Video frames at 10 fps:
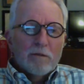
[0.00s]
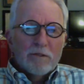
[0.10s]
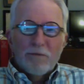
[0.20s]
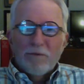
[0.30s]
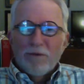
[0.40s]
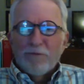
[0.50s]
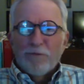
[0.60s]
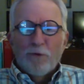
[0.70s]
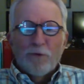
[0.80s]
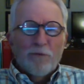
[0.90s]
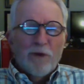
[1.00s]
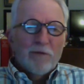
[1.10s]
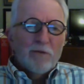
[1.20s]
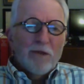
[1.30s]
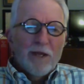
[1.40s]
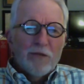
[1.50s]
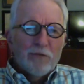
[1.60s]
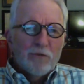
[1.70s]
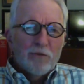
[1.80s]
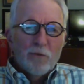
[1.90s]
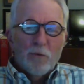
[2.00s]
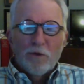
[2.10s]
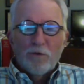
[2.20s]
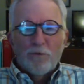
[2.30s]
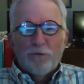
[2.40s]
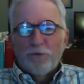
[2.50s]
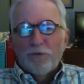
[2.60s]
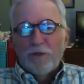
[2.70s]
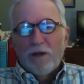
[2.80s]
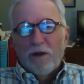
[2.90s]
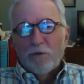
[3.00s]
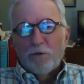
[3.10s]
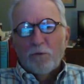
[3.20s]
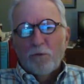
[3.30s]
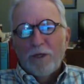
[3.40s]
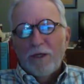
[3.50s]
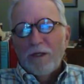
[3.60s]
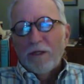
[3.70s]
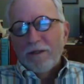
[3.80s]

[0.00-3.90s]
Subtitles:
Some of them have 4 or 5 classes and they're working 50 hours a week.